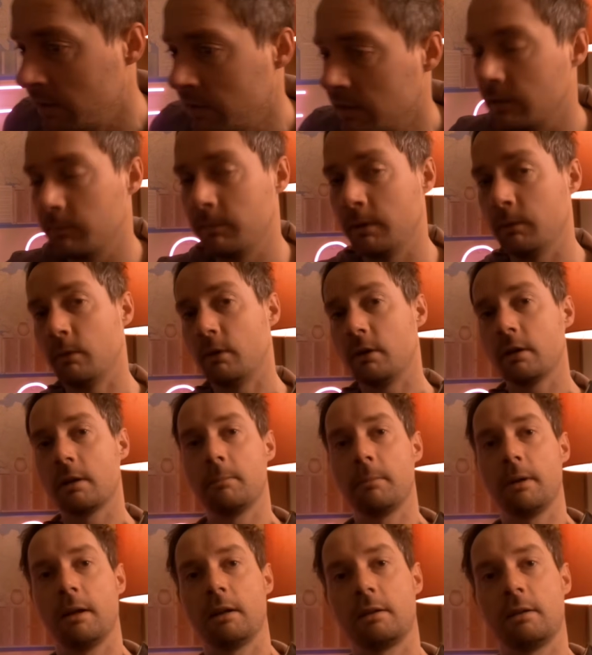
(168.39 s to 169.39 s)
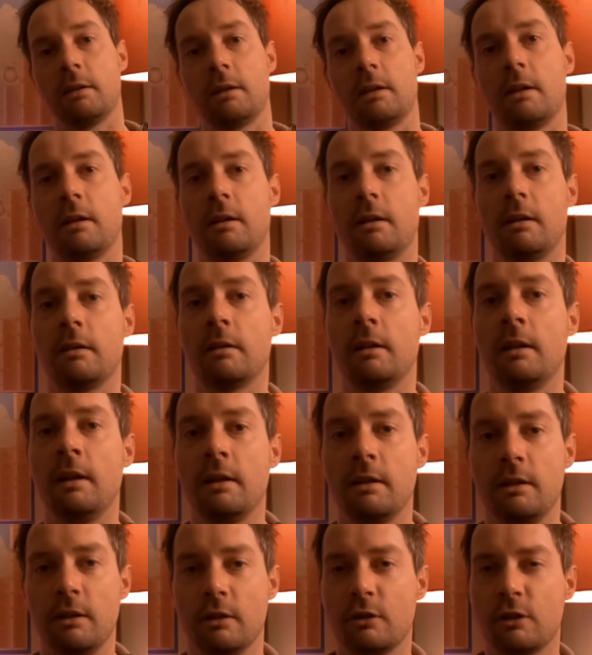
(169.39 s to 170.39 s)
you'd be walking back to the car,
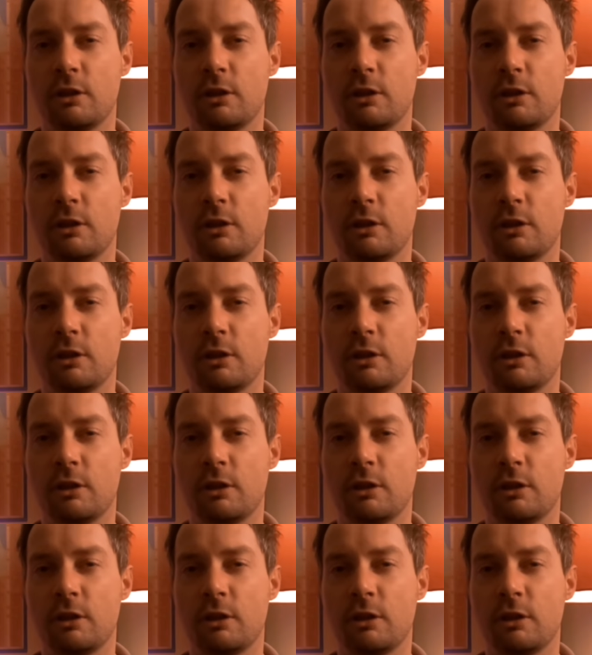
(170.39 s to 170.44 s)
your